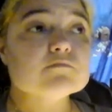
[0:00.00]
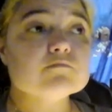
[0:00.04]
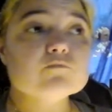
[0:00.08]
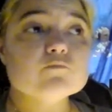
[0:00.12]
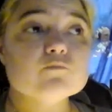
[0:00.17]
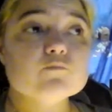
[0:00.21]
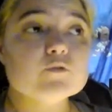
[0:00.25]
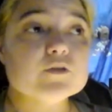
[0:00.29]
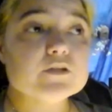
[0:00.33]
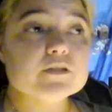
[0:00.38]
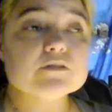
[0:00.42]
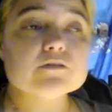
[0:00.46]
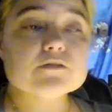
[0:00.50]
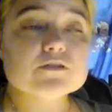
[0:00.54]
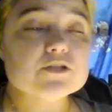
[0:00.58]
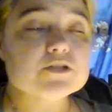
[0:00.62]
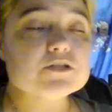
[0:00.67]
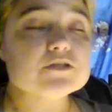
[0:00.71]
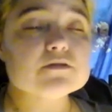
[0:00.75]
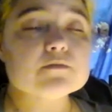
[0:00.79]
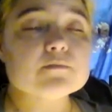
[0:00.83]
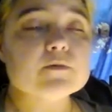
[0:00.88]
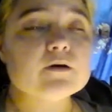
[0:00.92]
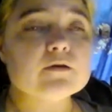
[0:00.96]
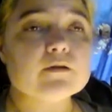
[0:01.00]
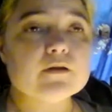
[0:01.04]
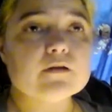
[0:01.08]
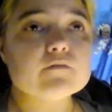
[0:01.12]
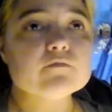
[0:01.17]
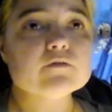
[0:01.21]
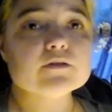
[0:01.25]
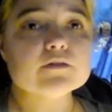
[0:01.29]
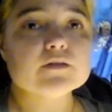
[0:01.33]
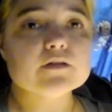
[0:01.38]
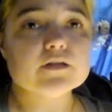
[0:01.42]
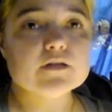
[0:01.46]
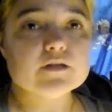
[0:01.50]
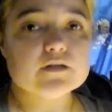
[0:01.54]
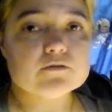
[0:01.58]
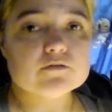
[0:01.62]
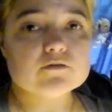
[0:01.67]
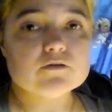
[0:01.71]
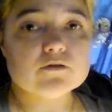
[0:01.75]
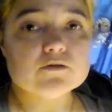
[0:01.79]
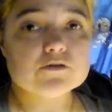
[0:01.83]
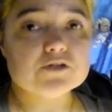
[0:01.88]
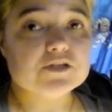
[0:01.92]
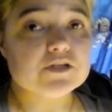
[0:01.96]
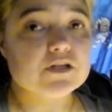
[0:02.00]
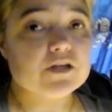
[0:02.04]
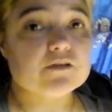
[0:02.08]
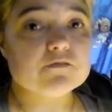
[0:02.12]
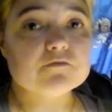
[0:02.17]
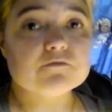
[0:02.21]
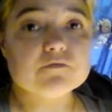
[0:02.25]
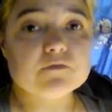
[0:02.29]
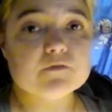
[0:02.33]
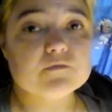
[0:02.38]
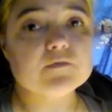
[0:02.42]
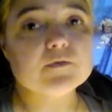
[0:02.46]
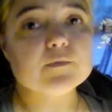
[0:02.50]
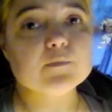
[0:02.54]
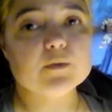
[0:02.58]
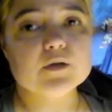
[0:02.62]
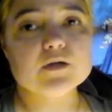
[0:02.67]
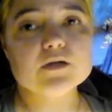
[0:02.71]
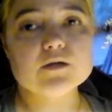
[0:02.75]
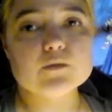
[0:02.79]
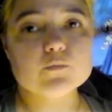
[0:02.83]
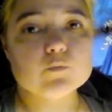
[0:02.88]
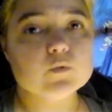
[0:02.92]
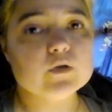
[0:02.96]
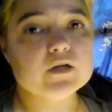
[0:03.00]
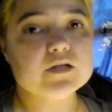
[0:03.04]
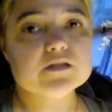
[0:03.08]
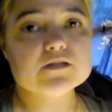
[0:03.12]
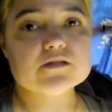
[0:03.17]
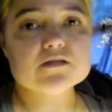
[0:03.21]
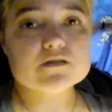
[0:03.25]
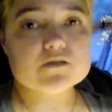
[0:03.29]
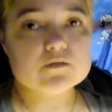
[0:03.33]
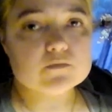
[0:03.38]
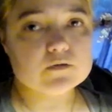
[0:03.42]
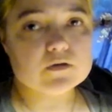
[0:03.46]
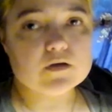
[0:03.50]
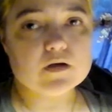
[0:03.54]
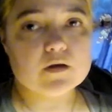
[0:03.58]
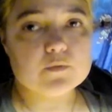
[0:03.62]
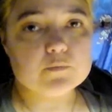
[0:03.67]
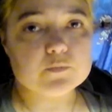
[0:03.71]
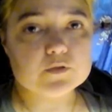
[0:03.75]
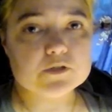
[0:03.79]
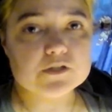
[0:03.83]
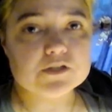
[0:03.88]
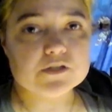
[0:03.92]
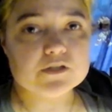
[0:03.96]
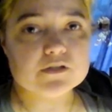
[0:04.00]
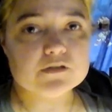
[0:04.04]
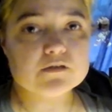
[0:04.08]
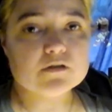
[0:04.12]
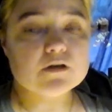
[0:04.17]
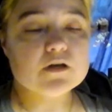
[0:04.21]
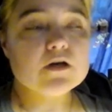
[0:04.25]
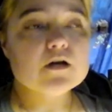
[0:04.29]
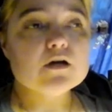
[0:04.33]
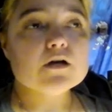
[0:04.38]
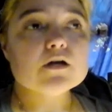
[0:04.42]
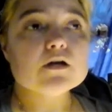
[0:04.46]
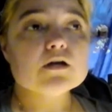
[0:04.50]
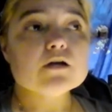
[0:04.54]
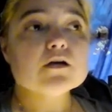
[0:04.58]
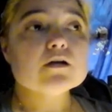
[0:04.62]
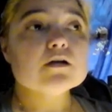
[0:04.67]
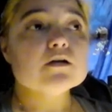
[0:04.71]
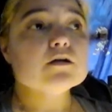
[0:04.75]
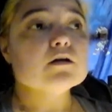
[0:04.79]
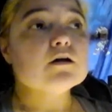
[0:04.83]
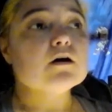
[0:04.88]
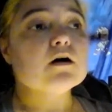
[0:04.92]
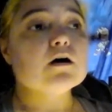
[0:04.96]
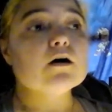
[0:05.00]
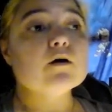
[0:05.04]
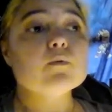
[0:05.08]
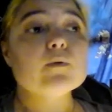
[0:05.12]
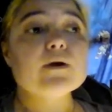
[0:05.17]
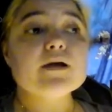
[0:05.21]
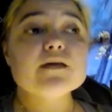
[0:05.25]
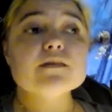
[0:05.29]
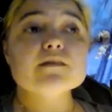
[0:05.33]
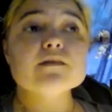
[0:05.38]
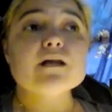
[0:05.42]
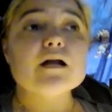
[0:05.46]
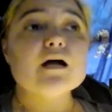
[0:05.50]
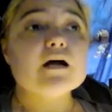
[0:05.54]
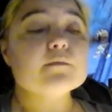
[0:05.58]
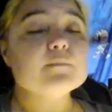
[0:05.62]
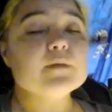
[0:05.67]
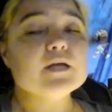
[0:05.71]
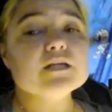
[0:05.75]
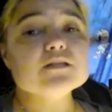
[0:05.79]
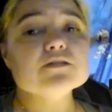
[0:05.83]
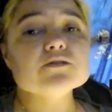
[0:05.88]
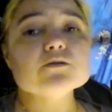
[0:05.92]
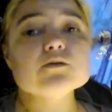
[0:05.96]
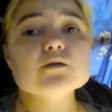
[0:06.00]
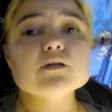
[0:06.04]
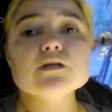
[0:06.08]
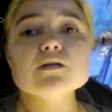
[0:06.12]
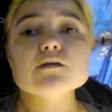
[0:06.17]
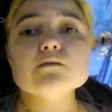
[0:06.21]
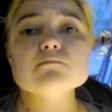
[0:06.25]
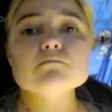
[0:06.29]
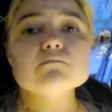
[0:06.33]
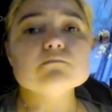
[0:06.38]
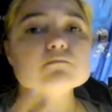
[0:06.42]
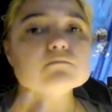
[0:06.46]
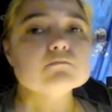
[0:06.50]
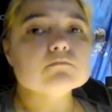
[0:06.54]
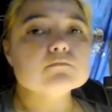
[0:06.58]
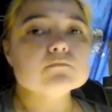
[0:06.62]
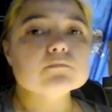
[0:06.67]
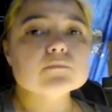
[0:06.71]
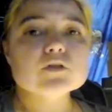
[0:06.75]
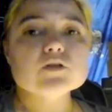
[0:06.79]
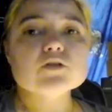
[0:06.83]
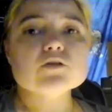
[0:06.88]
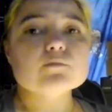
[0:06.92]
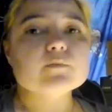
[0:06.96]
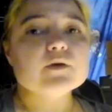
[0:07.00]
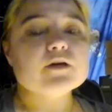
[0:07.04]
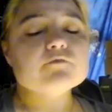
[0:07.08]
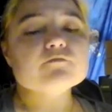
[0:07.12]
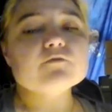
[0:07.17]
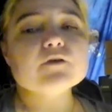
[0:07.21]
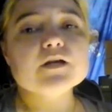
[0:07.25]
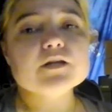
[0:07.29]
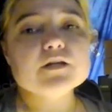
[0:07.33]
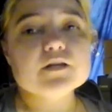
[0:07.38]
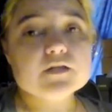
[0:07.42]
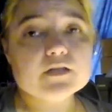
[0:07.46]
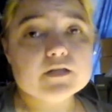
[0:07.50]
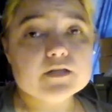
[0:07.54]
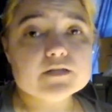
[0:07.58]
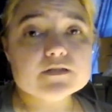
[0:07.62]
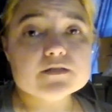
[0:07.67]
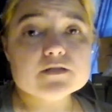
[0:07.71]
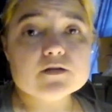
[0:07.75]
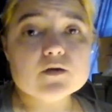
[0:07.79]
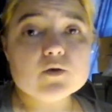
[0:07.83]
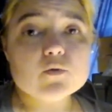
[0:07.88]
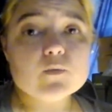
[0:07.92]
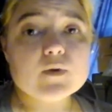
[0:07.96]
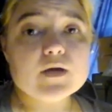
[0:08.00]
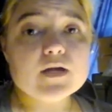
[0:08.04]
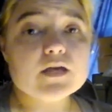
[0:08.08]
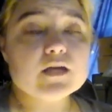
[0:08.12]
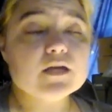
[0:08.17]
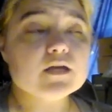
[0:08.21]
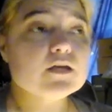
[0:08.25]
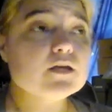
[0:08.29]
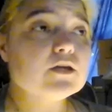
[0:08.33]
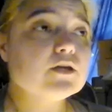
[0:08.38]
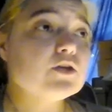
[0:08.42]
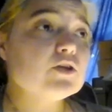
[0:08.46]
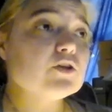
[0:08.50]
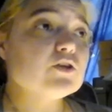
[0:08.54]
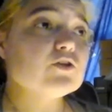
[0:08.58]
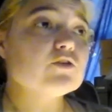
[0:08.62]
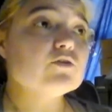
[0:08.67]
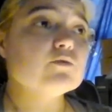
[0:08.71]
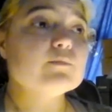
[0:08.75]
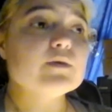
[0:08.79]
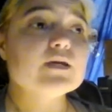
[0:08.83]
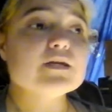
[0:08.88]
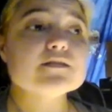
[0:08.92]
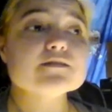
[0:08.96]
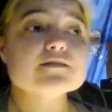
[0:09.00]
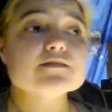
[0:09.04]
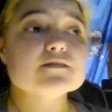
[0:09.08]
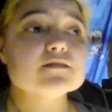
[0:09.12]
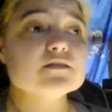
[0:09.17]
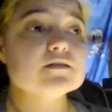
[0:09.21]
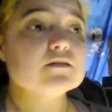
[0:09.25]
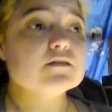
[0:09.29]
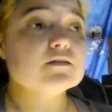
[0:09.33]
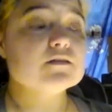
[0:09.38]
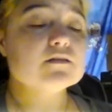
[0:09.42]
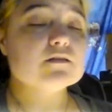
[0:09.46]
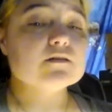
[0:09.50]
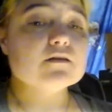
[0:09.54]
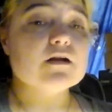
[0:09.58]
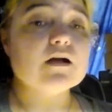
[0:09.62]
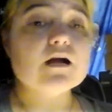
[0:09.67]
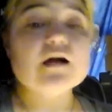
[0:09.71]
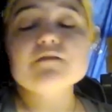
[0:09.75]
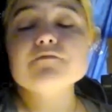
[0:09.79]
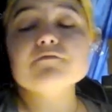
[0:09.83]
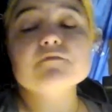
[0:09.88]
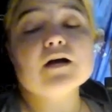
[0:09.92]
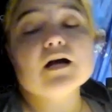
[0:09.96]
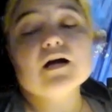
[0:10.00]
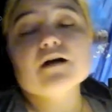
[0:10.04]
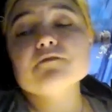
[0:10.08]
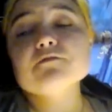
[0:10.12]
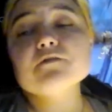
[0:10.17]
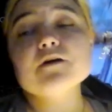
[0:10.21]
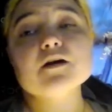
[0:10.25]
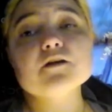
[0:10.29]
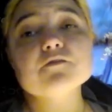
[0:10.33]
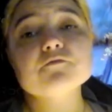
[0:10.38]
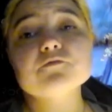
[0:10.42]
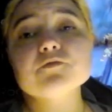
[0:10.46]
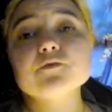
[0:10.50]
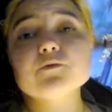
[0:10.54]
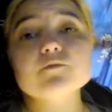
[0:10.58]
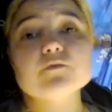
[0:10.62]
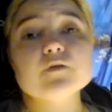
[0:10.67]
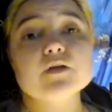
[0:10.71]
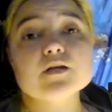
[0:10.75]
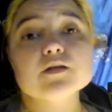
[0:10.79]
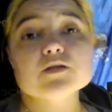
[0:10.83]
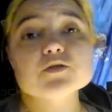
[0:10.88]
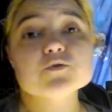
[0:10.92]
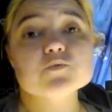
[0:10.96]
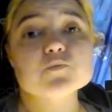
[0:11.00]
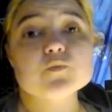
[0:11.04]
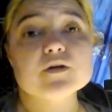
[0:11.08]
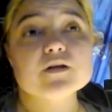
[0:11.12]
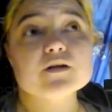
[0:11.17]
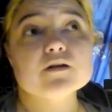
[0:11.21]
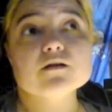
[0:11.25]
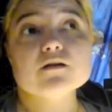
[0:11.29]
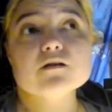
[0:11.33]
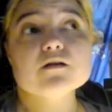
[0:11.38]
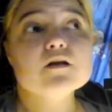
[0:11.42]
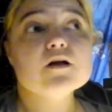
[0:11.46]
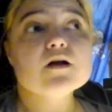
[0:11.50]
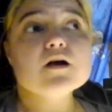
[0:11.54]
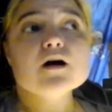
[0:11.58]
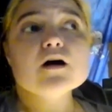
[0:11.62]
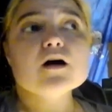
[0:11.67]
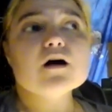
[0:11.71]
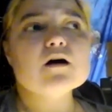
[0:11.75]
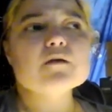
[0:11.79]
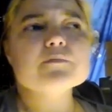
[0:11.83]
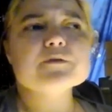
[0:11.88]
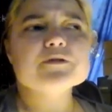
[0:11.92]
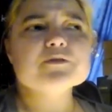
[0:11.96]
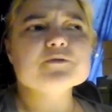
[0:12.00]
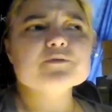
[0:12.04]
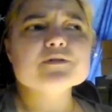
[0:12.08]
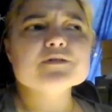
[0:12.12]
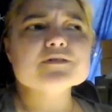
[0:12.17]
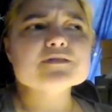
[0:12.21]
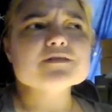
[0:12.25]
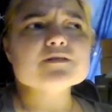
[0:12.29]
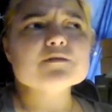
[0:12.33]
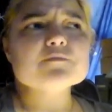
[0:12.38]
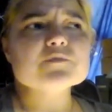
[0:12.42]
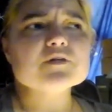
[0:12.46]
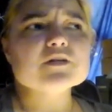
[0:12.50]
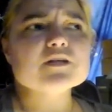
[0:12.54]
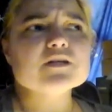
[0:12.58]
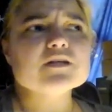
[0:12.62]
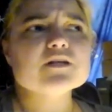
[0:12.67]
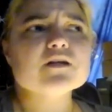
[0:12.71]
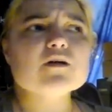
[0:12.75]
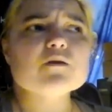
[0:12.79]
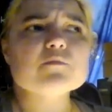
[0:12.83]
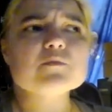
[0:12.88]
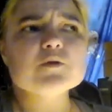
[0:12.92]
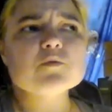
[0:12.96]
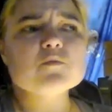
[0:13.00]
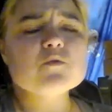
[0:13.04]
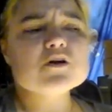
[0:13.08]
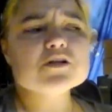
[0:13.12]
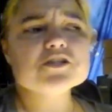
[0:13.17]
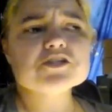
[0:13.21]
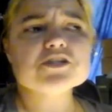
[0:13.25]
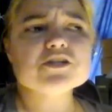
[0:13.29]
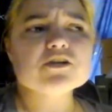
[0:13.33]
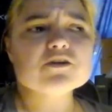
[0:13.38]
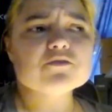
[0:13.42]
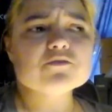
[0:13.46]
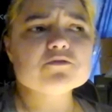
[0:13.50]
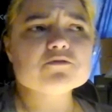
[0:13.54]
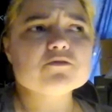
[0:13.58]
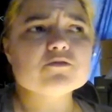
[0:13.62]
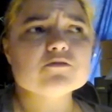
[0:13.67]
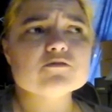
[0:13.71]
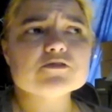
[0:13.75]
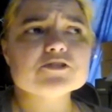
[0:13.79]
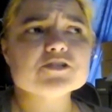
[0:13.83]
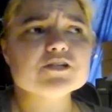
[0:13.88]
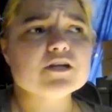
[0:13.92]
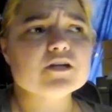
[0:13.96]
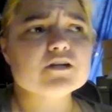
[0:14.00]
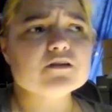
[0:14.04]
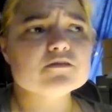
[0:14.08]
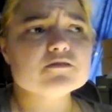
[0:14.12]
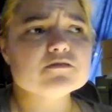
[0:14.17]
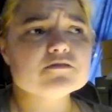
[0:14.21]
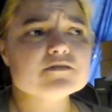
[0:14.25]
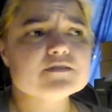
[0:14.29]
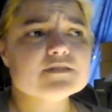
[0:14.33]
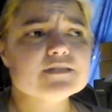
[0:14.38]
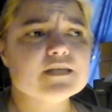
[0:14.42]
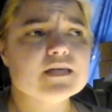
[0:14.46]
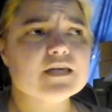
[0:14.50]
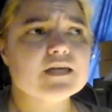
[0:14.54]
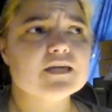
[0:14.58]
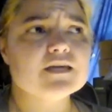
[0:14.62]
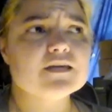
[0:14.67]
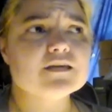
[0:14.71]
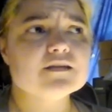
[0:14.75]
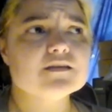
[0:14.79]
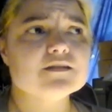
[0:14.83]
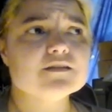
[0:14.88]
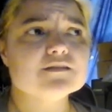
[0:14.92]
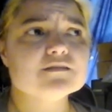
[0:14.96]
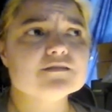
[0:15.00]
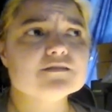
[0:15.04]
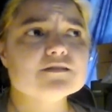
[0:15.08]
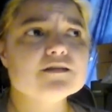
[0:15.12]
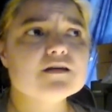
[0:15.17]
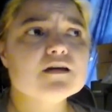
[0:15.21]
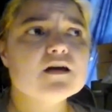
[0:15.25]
with just about everything in crochet, 50 million ways to accomplish it. A way that I may do it, you may find an easier way. You may see, I've had a few things where I'll be doing something and I'll be watching other crocheters, and